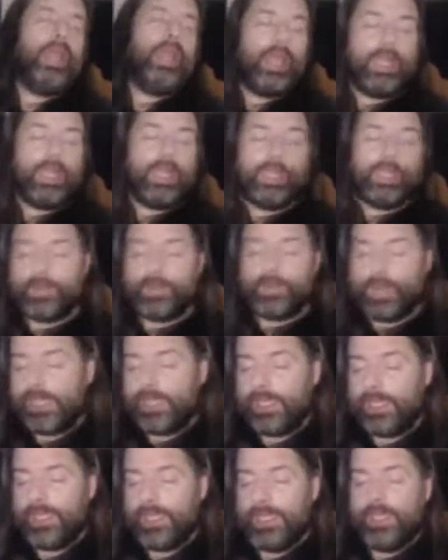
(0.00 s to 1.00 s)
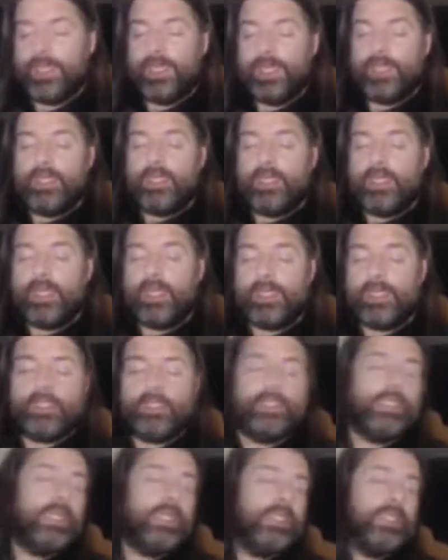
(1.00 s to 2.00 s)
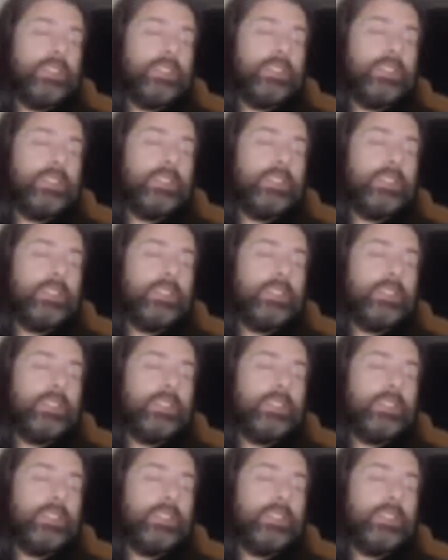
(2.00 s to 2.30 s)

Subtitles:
Anyway, that's it.